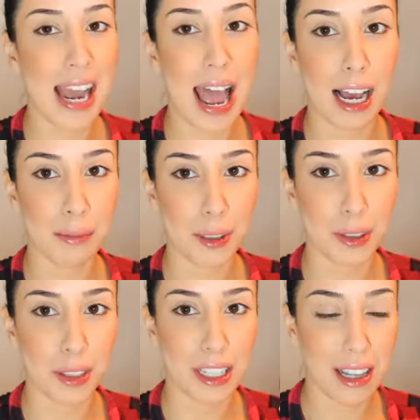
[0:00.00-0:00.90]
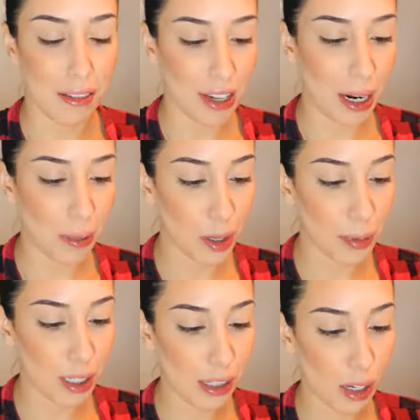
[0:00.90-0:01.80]
I absolutely love it. I'm going
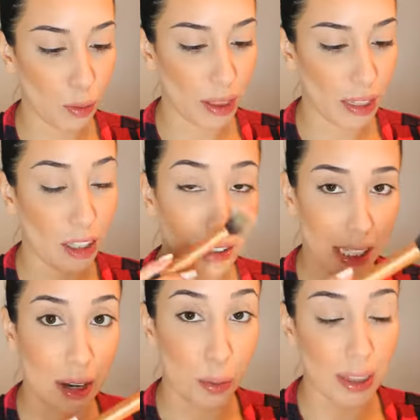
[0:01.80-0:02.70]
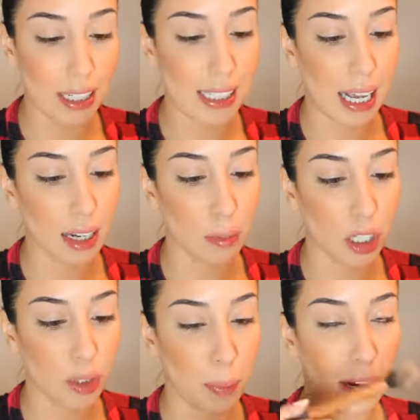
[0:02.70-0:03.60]
to be using it with a setting
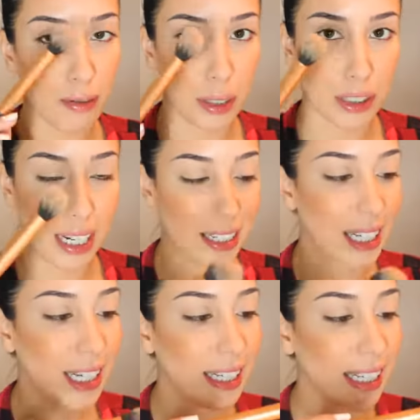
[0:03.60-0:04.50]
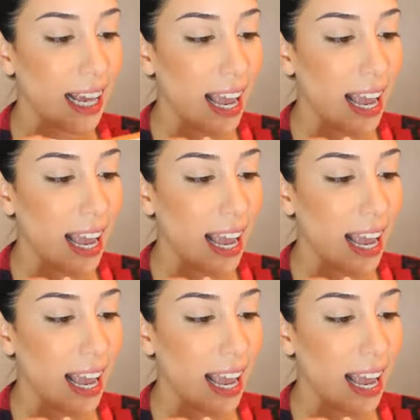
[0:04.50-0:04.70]
brush by Real Techniques.